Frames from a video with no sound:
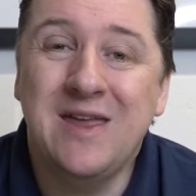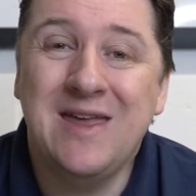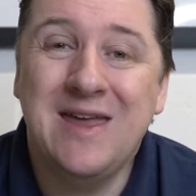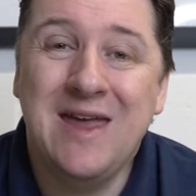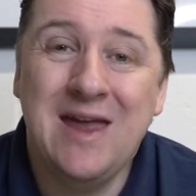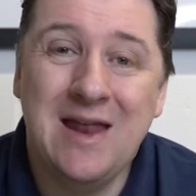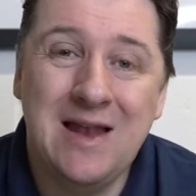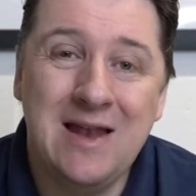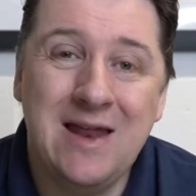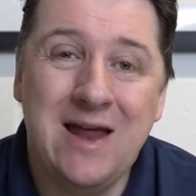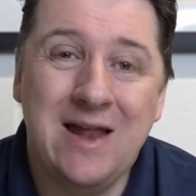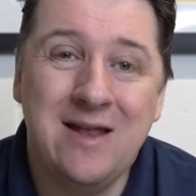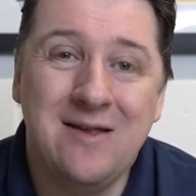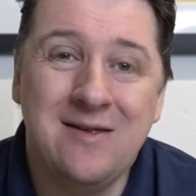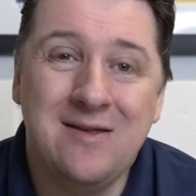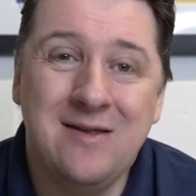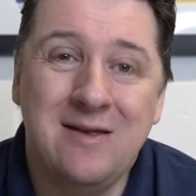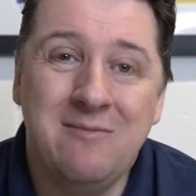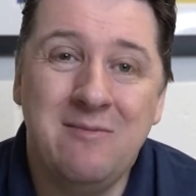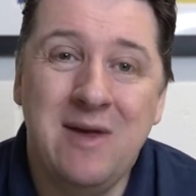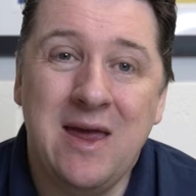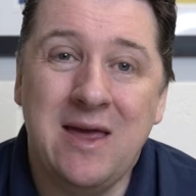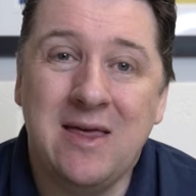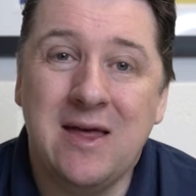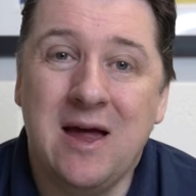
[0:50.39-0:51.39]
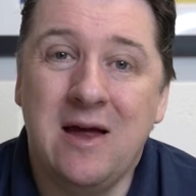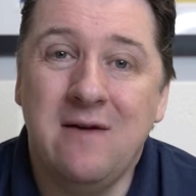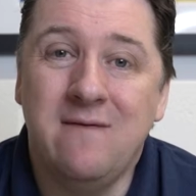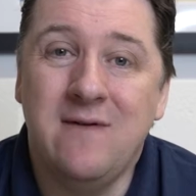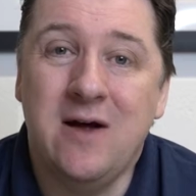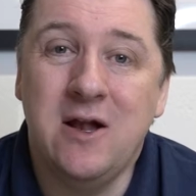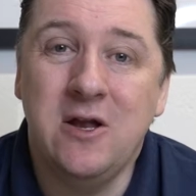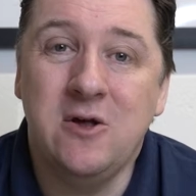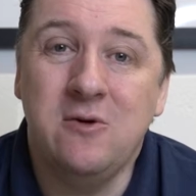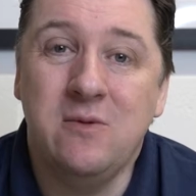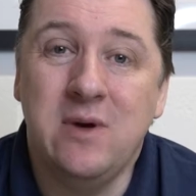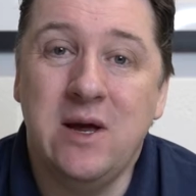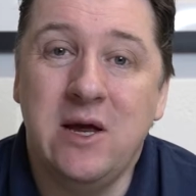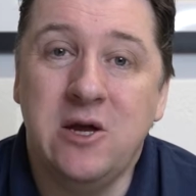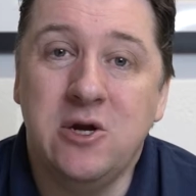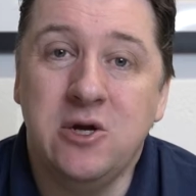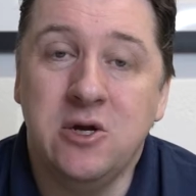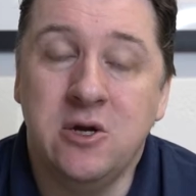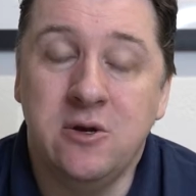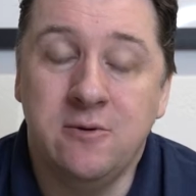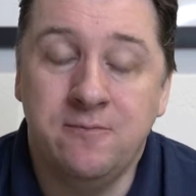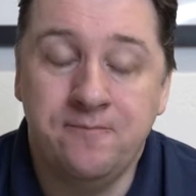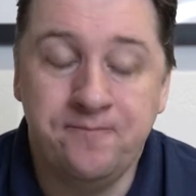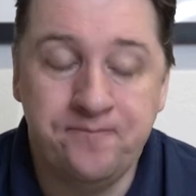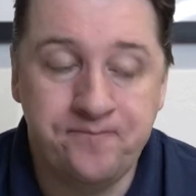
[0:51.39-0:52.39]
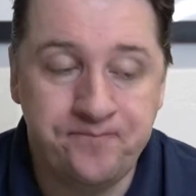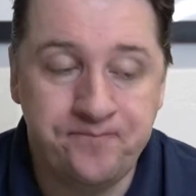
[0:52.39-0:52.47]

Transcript: kit lens to make that evaluation.